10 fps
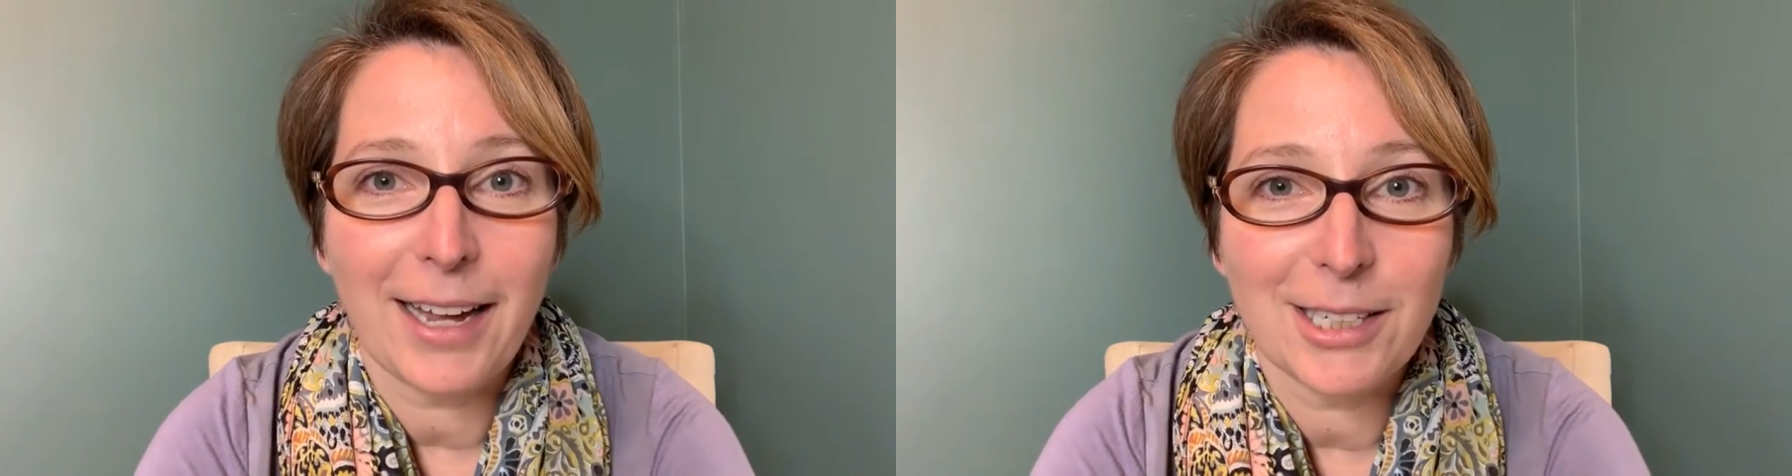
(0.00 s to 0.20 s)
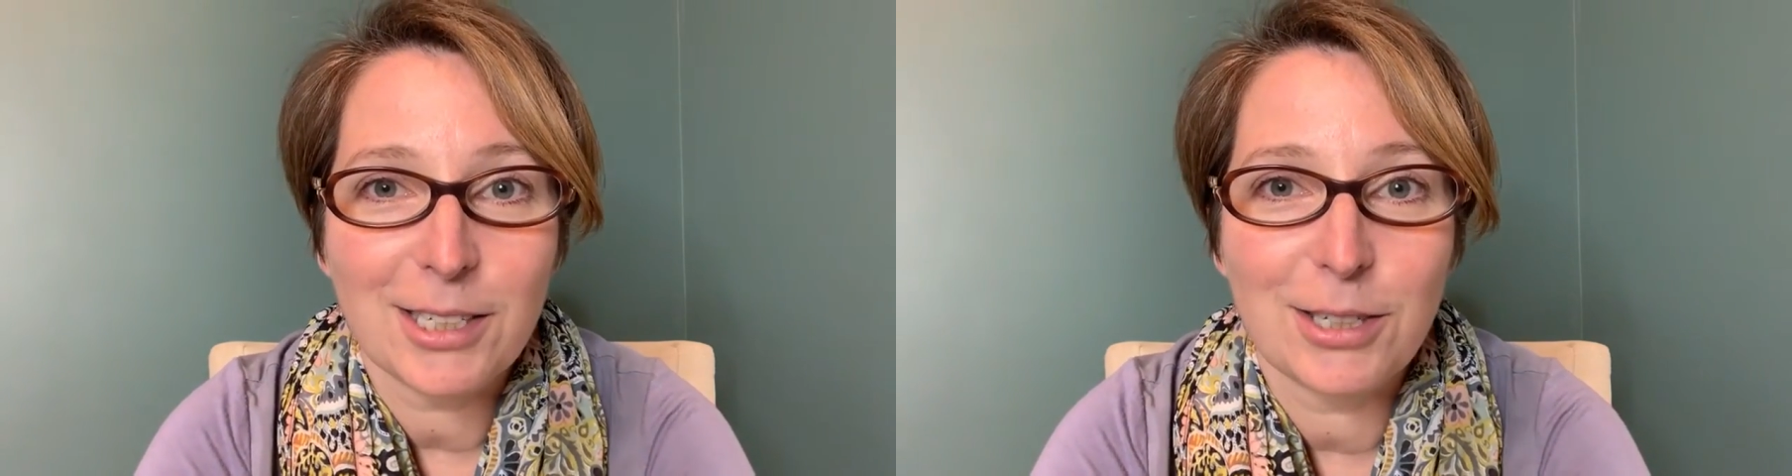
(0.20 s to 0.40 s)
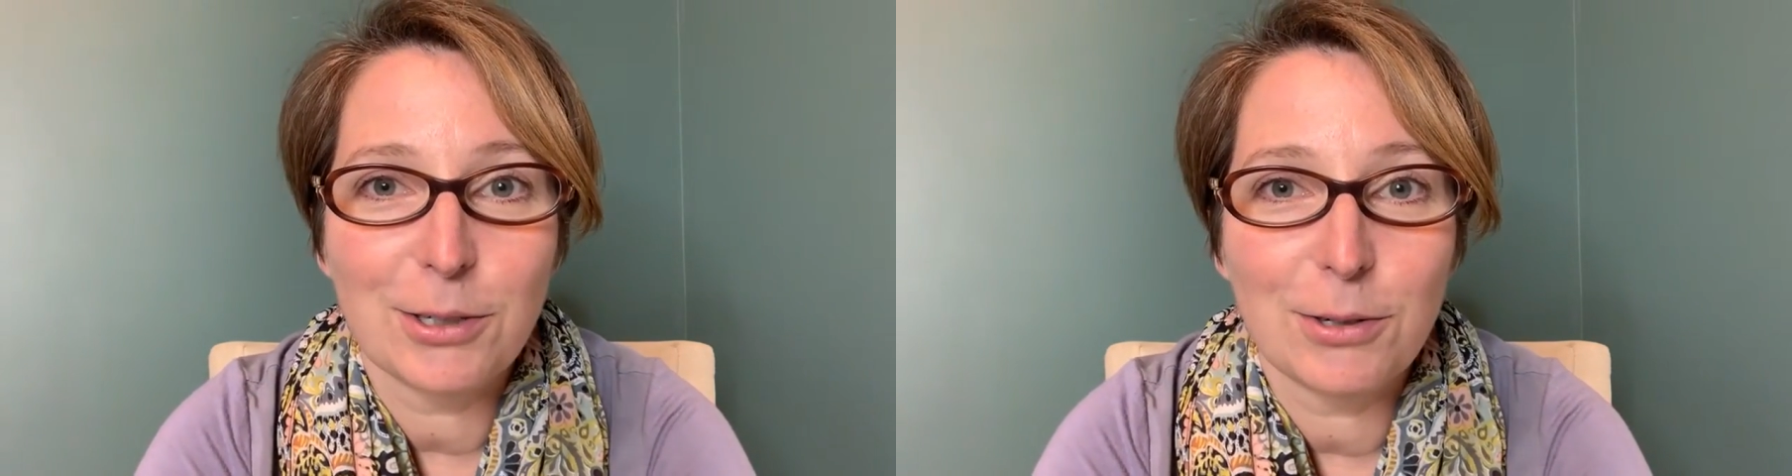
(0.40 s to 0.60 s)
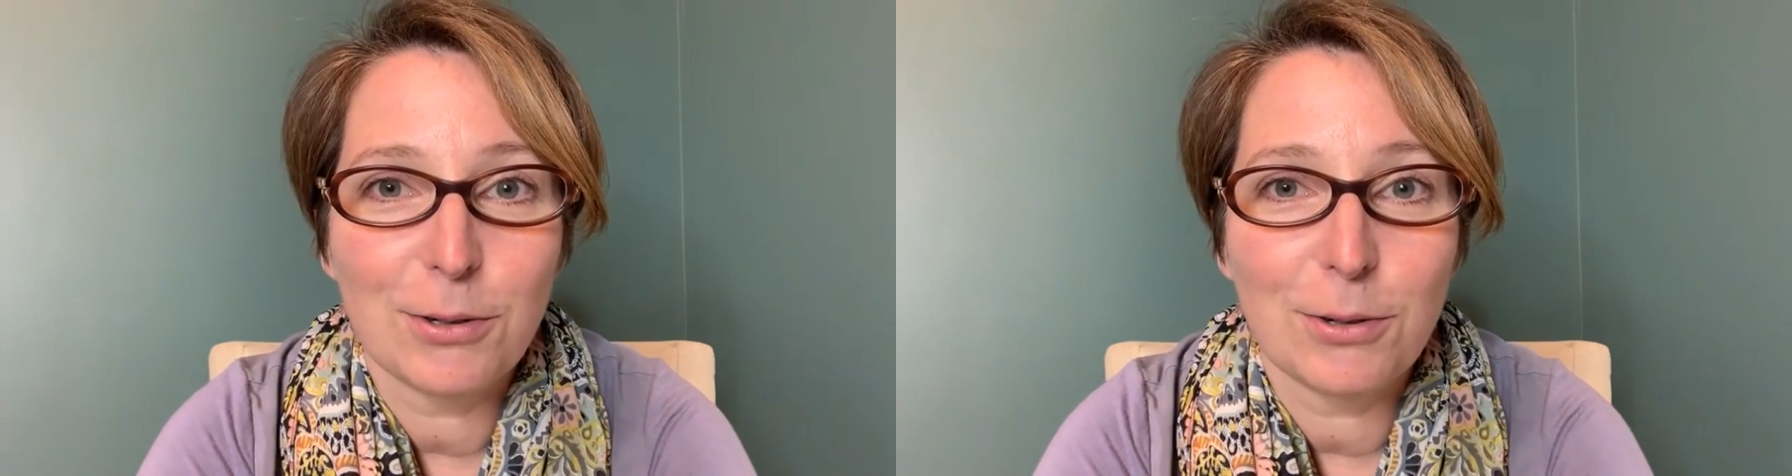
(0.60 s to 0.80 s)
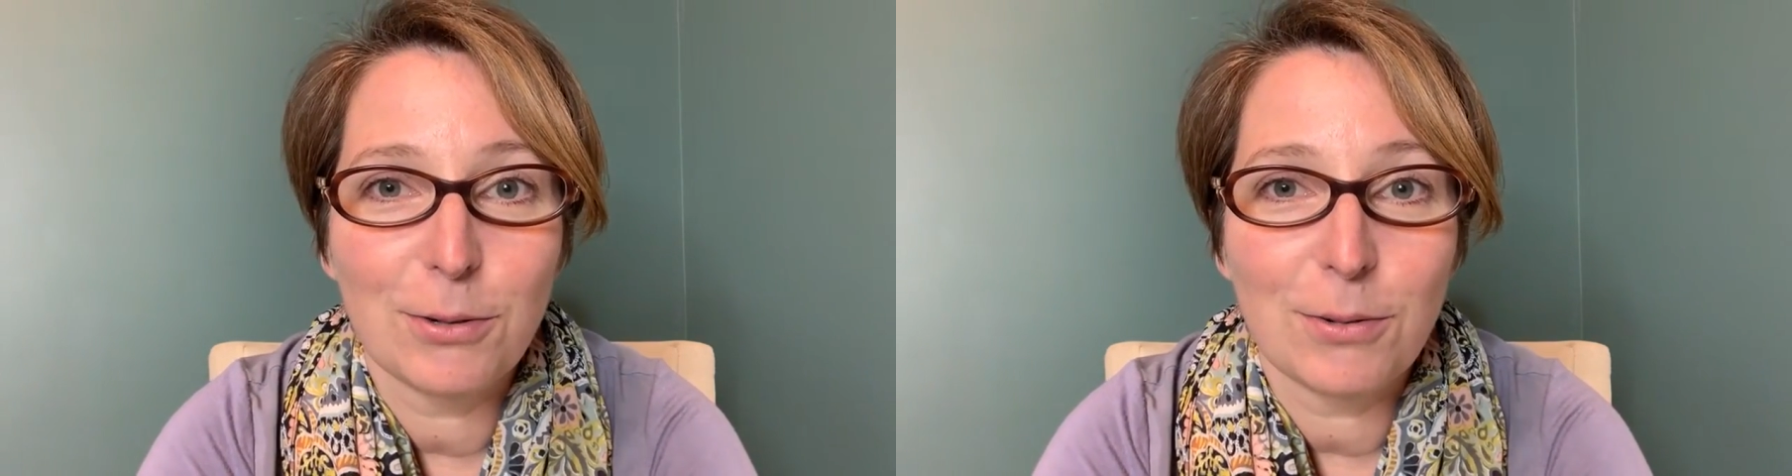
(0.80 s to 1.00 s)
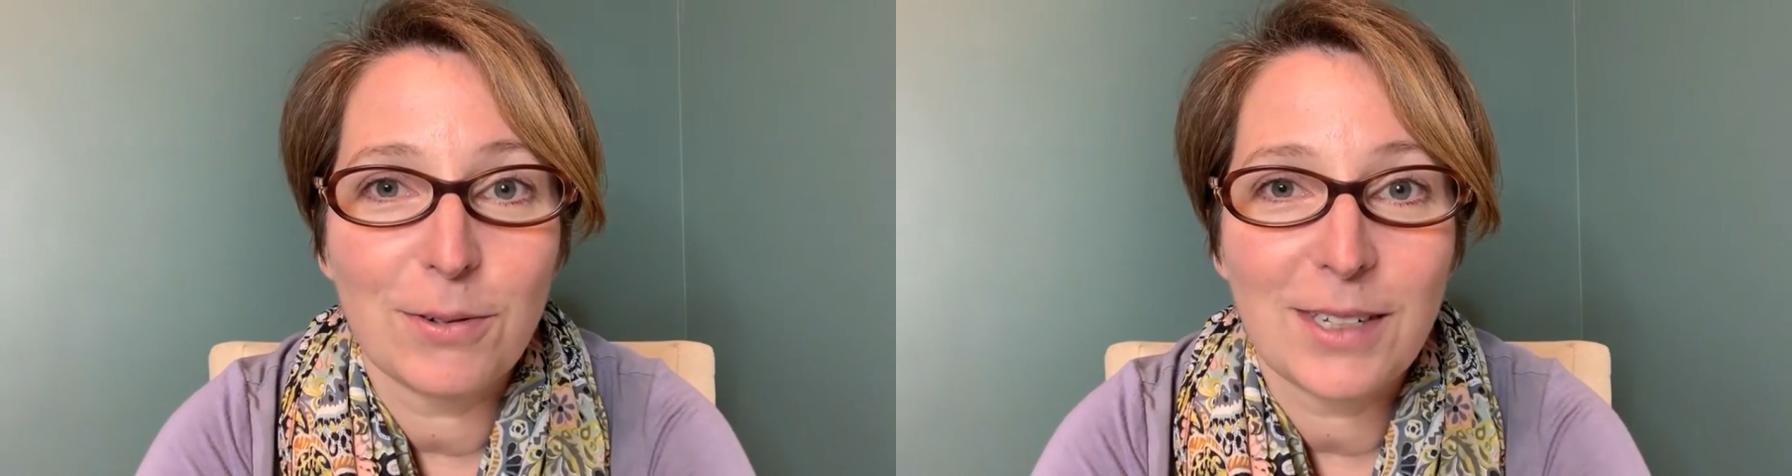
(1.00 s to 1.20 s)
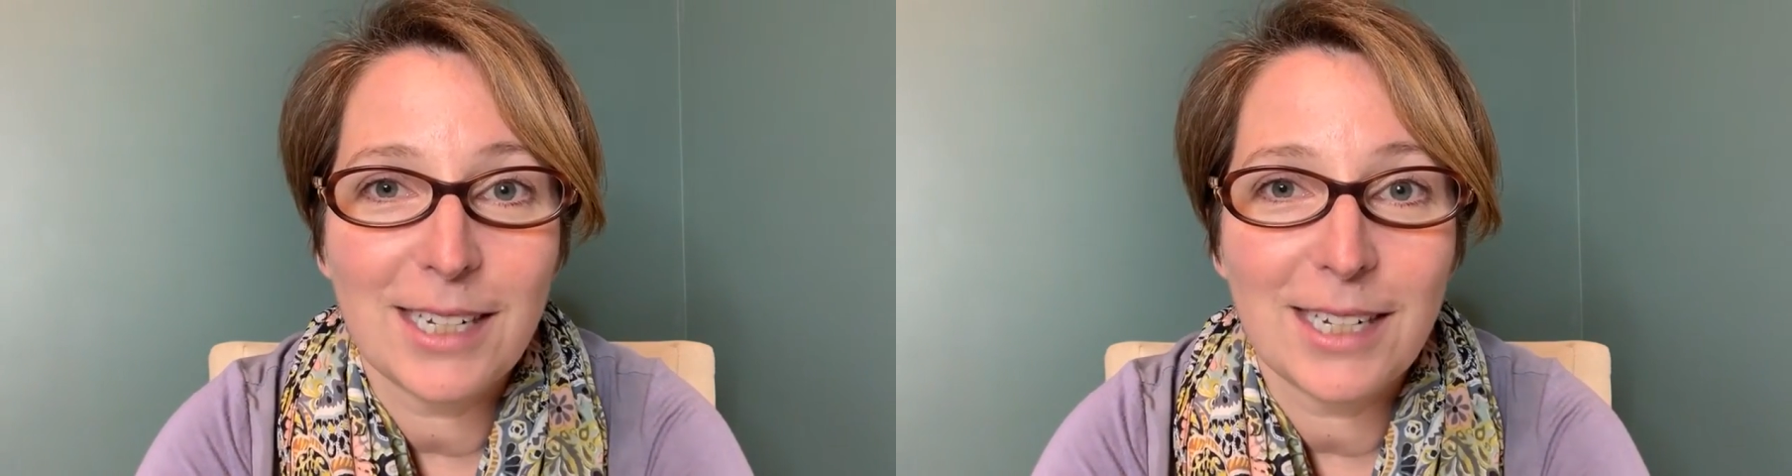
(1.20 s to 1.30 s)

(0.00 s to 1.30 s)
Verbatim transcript: as to